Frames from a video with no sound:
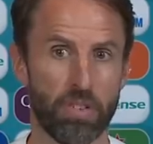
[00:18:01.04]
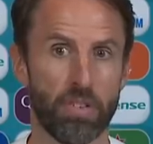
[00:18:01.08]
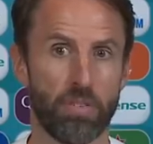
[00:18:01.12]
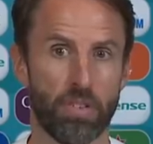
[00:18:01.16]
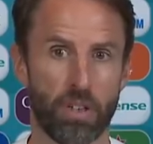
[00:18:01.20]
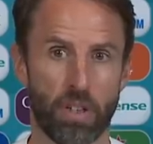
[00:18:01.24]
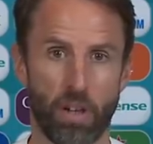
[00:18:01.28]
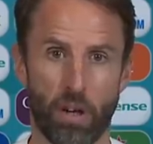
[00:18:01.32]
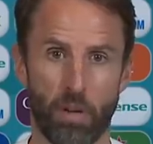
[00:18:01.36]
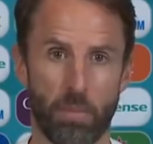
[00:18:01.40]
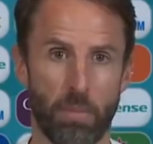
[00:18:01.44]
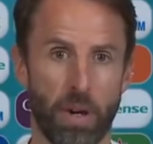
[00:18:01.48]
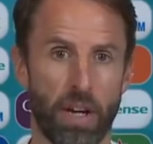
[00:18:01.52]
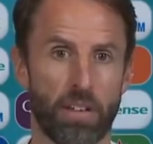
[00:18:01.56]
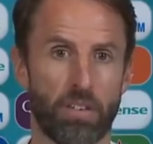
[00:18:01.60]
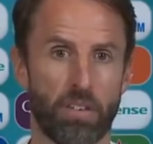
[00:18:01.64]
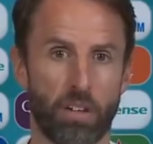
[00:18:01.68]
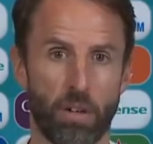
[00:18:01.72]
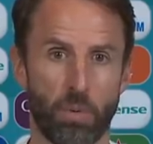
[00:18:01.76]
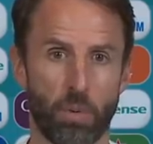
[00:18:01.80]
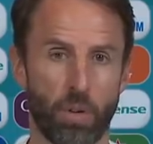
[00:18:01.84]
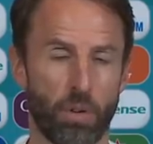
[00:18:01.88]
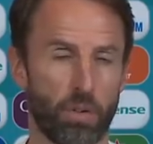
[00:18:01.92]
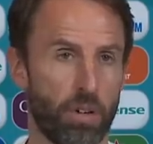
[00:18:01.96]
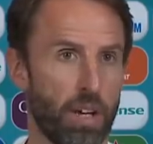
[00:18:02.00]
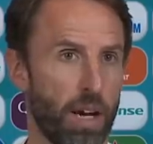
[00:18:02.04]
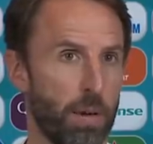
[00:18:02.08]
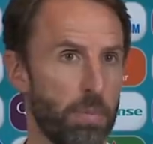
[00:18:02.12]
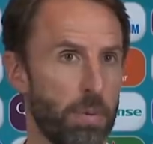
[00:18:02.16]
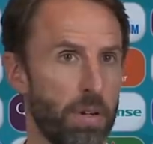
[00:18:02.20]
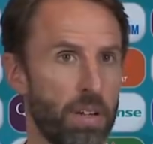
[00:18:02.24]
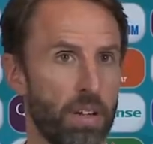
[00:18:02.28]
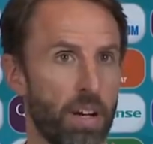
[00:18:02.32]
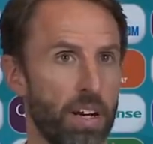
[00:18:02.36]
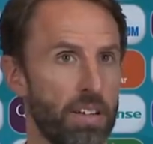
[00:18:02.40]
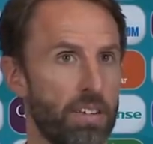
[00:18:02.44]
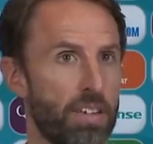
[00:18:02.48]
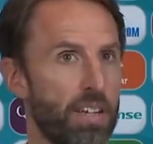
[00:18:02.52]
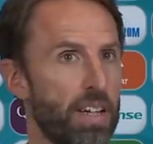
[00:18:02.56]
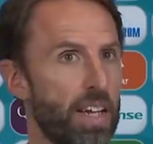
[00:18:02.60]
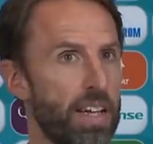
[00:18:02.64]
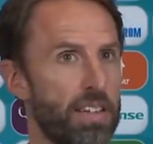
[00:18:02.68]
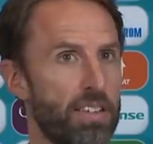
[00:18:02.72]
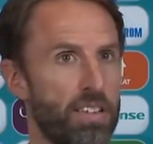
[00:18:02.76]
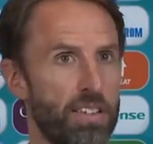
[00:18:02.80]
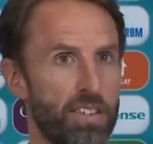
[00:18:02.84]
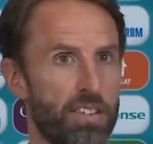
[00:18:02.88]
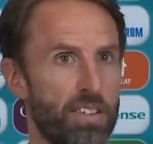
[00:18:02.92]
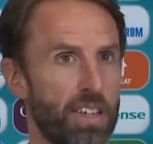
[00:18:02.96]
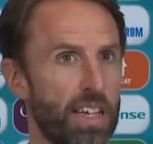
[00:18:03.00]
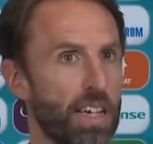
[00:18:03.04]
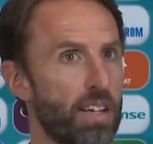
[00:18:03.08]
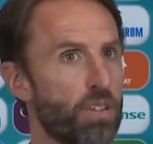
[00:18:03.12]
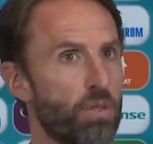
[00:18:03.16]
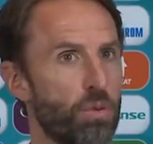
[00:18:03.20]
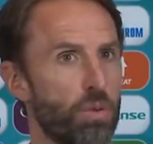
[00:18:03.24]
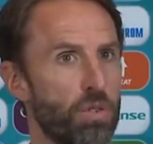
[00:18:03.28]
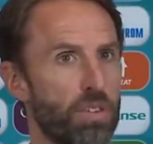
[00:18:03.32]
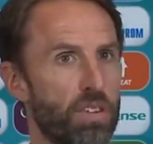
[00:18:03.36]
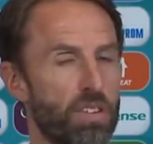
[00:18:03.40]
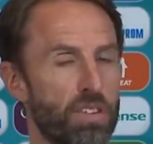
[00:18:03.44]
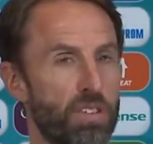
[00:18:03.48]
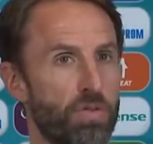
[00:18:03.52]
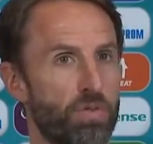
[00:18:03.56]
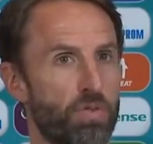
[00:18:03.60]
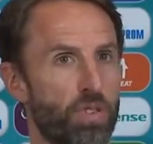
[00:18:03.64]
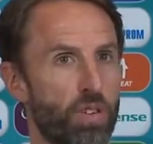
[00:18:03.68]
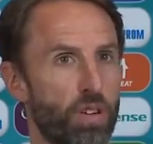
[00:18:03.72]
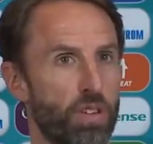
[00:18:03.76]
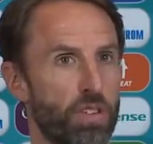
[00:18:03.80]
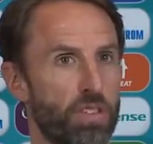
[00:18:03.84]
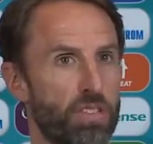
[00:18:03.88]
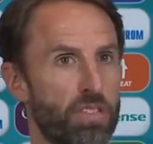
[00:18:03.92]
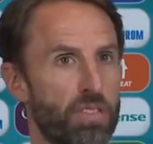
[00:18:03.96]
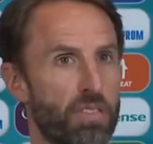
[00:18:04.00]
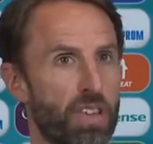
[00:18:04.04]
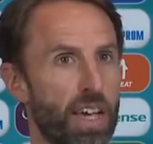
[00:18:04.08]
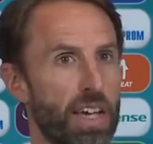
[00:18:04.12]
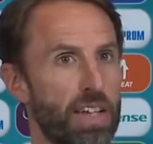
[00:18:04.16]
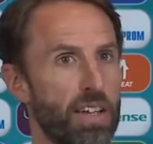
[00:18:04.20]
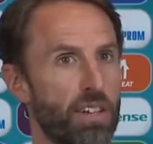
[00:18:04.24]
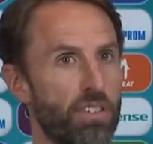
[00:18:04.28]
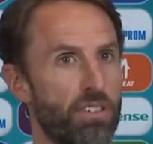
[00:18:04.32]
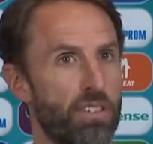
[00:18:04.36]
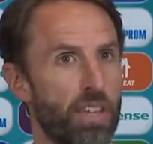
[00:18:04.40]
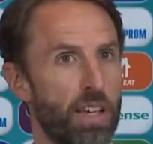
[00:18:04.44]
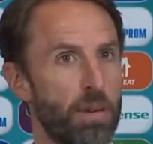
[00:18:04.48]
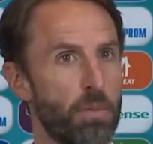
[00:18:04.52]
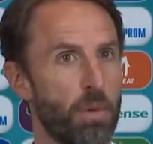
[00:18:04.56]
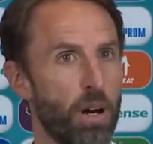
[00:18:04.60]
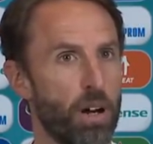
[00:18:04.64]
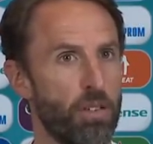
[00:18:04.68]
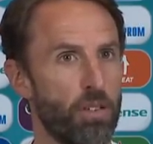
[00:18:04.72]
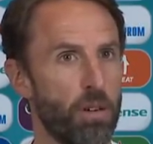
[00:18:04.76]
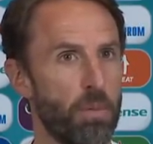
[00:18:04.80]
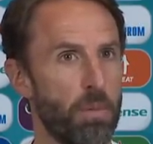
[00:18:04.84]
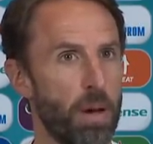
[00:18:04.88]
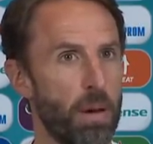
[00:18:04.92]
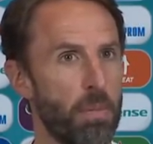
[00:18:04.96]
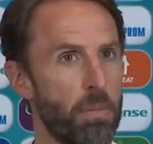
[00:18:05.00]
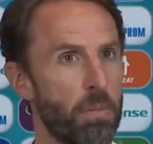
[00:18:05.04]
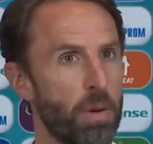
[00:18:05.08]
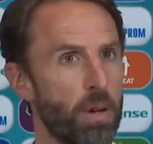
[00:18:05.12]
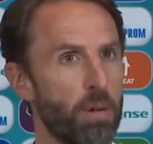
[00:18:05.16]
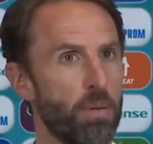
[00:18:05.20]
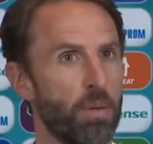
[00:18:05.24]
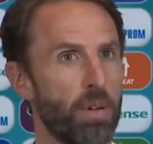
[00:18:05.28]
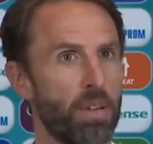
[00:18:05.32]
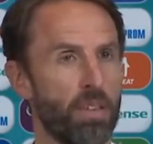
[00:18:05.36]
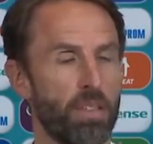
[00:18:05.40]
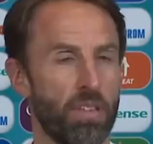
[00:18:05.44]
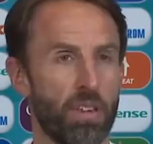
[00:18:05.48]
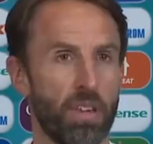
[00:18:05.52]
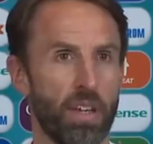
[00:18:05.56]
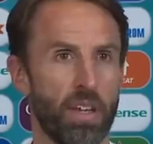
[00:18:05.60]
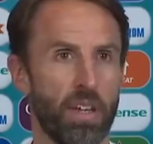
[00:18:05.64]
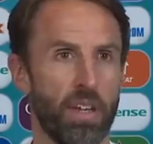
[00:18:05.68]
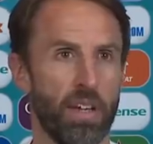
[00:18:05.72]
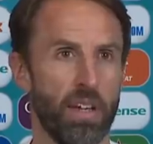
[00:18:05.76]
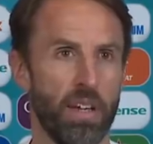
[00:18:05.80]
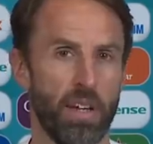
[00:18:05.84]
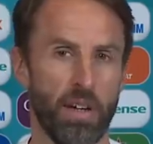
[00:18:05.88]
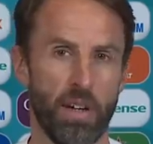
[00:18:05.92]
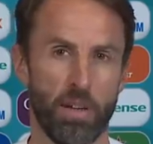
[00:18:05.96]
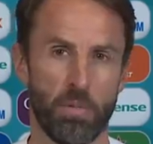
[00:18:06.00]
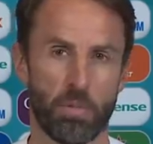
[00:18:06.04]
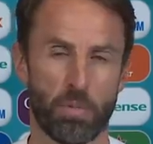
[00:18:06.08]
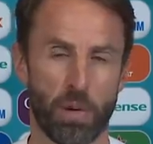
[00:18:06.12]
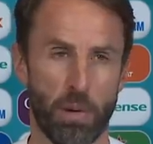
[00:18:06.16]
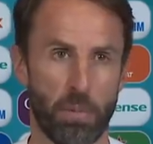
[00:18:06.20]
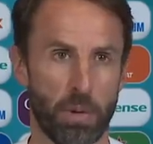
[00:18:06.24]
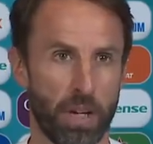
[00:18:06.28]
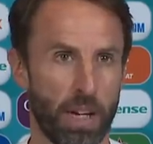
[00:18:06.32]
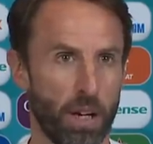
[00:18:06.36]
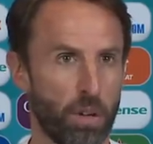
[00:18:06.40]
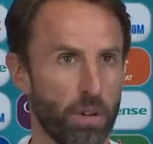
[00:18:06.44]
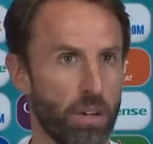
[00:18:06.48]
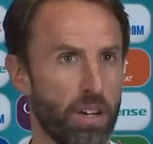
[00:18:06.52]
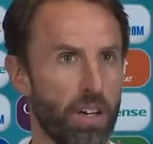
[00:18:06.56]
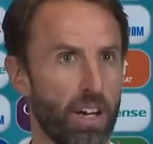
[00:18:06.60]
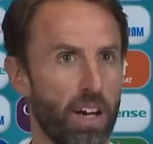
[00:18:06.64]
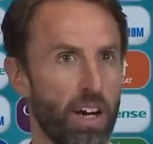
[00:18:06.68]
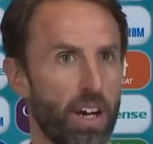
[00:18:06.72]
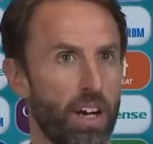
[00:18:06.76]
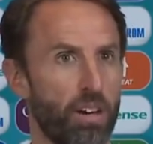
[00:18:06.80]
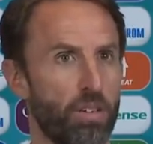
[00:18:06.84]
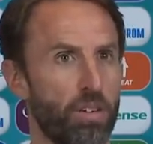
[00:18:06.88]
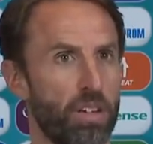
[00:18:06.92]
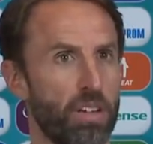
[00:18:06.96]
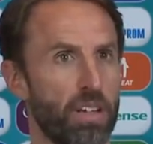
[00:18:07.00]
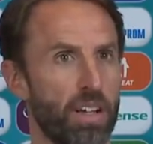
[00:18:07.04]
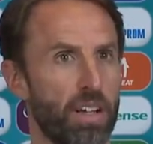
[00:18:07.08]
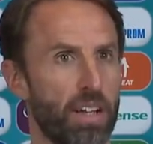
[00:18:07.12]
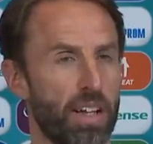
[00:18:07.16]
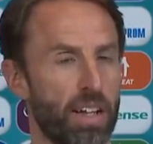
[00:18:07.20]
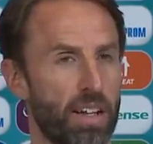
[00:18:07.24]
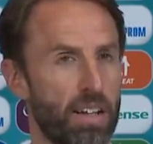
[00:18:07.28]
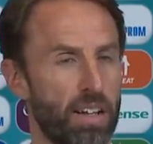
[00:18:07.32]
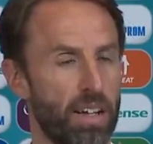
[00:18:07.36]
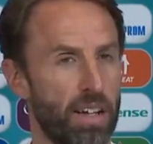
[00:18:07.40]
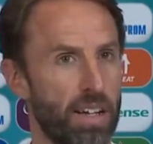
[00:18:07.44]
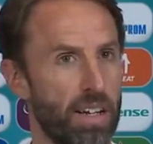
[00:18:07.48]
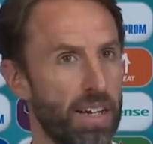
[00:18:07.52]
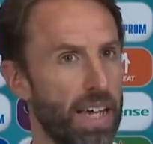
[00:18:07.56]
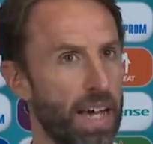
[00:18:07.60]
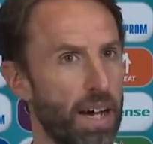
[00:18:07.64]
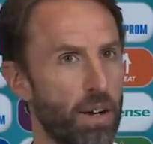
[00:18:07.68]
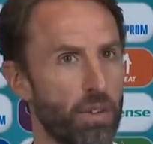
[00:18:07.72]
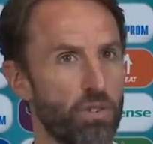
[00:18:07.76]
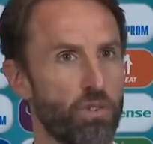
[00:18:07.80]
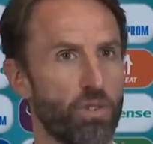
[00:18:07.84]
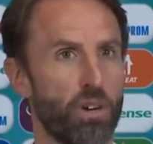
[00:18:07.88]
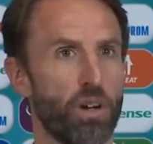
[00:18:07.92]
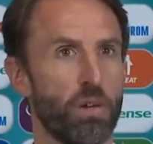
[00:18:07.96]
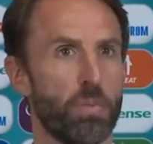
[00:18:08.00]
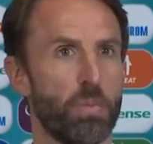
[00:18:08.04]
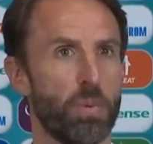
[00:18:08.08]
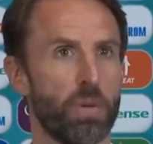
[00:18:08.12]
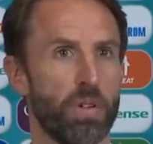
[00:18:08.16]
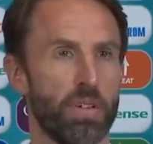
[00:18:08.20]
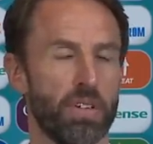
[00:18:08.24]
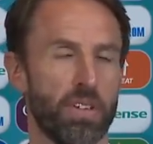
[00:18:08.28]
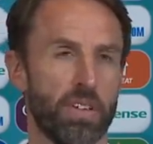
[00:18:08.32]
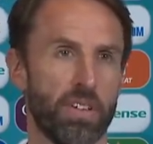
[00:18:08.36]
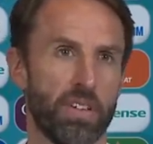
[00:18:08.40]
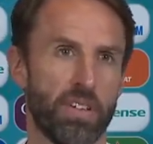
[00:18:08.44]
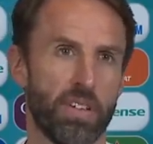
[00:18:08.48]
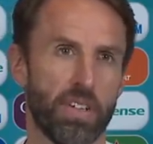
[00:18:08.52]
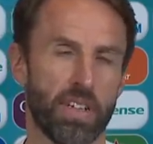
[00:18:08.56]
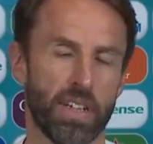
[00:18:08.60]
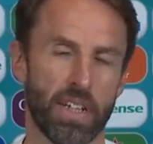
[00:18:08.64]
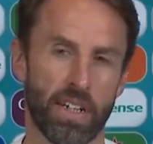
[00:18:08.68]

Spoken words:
going back to the World Cup in 1986, was the first Danish team I remember, with Preben Elkjær and Laudrup and